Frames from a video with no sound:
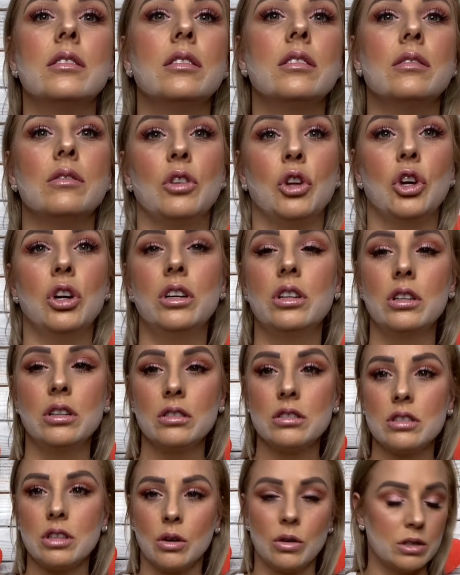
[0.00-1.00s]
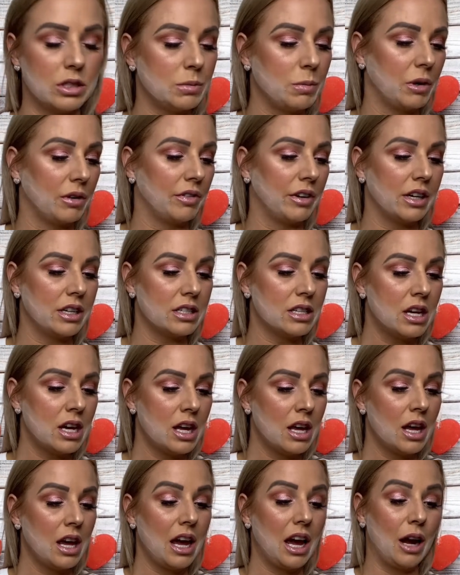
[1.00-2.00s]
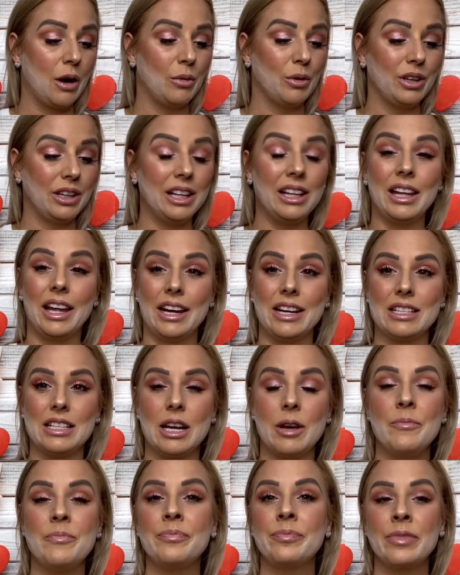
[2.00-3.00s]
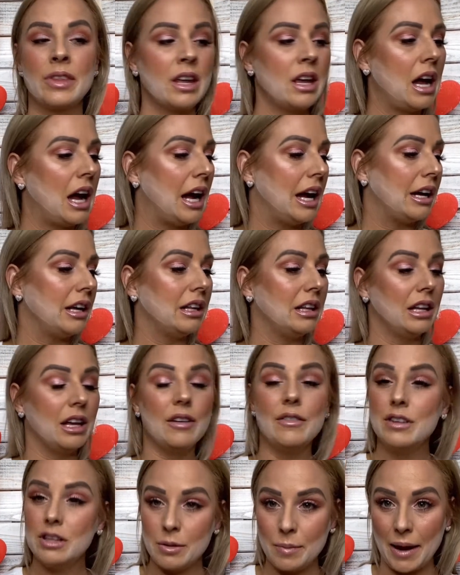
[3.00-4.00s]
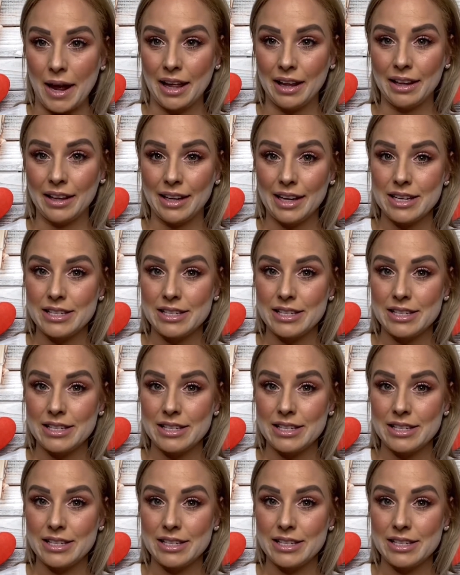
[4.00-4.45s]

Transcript: look, so it's perfect. I really liked it. I loved the palette, like I